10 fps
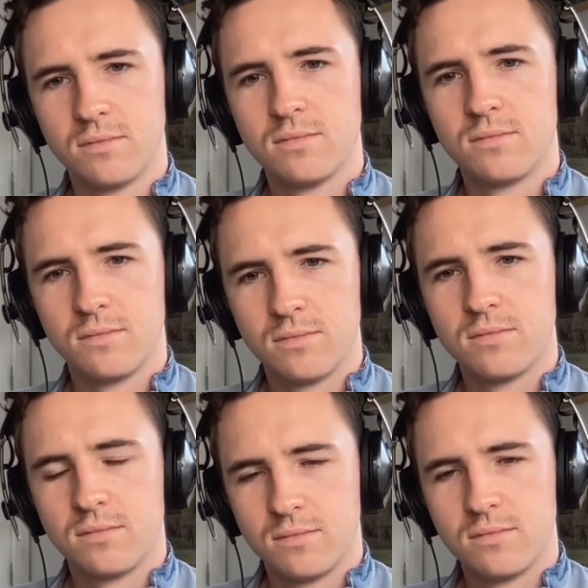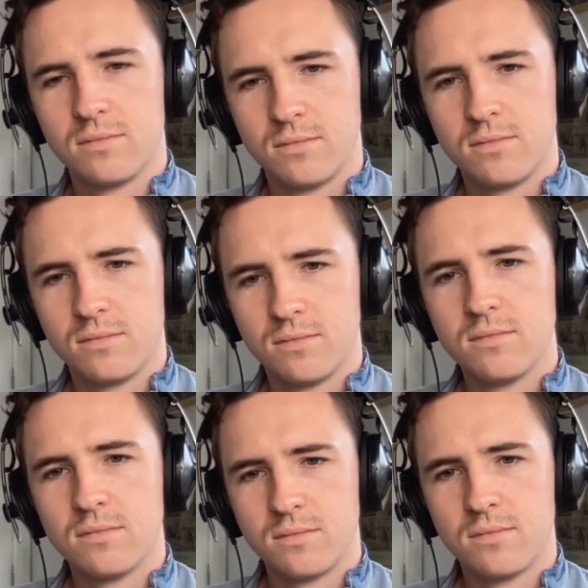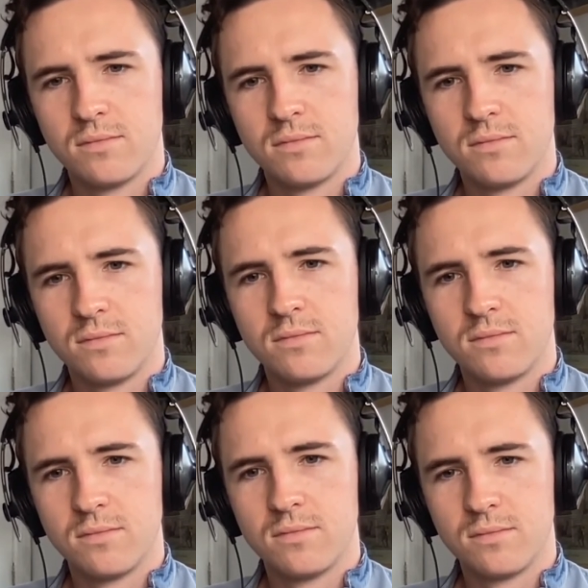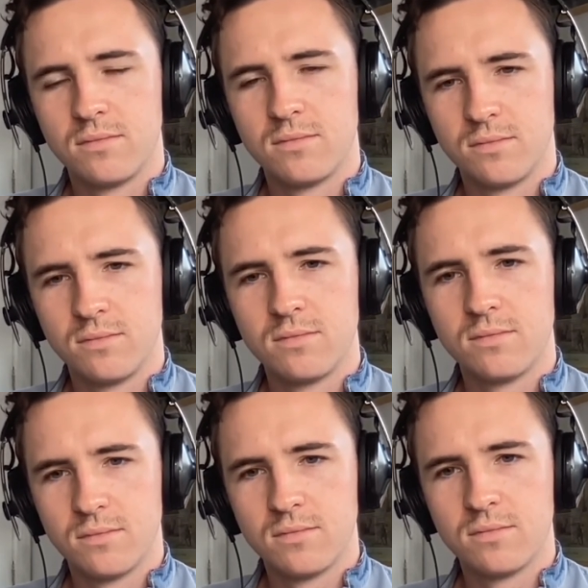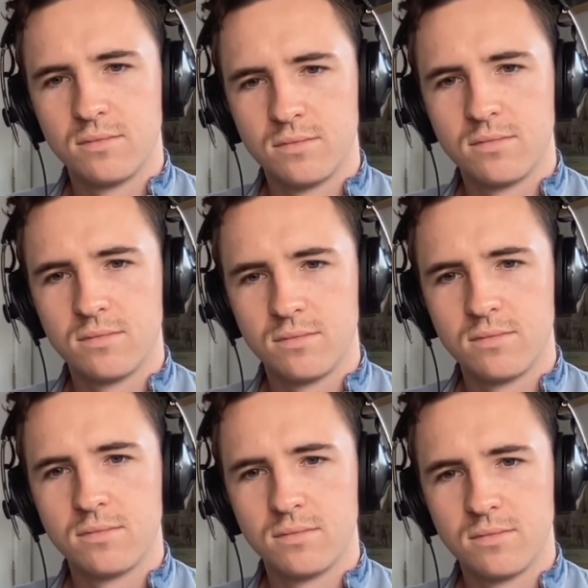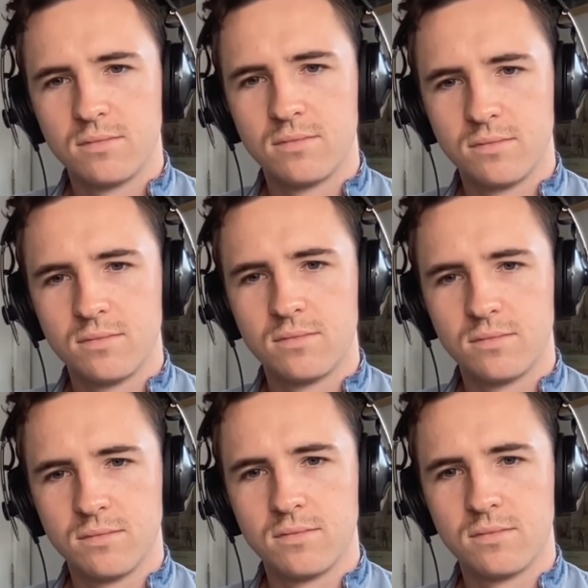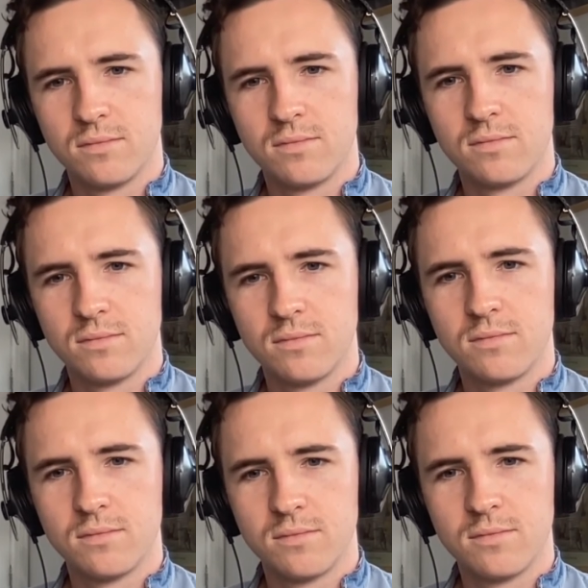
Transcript: No words are spoken by the person on screen.